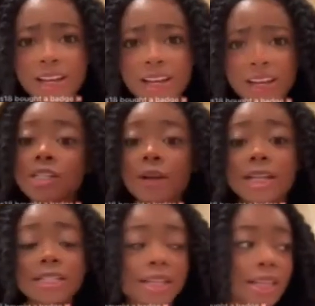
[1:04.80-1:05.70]

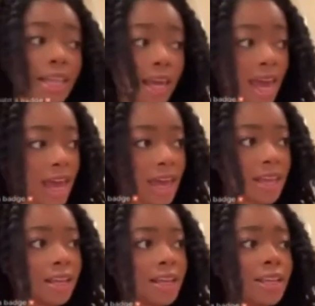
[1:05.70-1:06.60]
Um, how was my
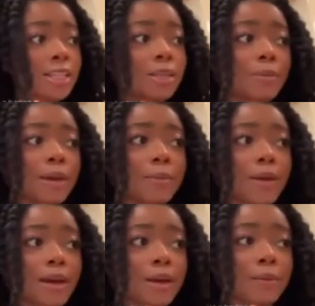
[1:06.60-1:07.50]
day today? My day
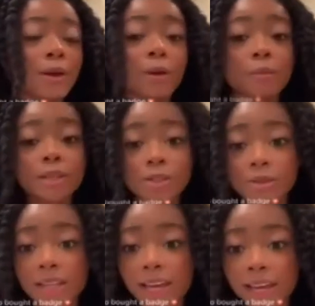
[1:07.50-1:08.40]
was good,
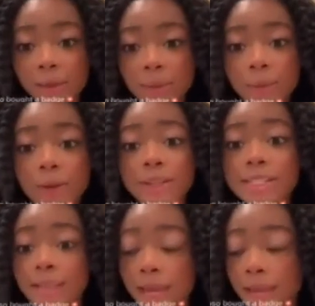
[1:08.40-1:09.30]
pretty productive.
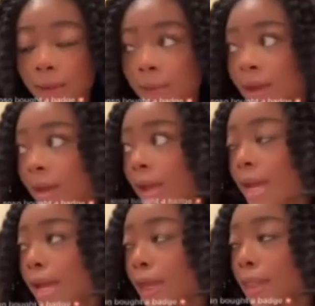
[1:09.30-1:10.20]
I had
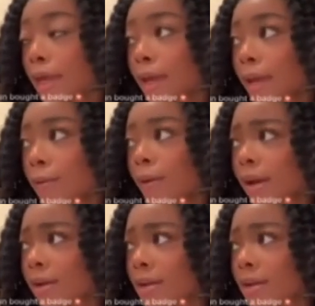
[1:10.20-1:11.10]
some lines to go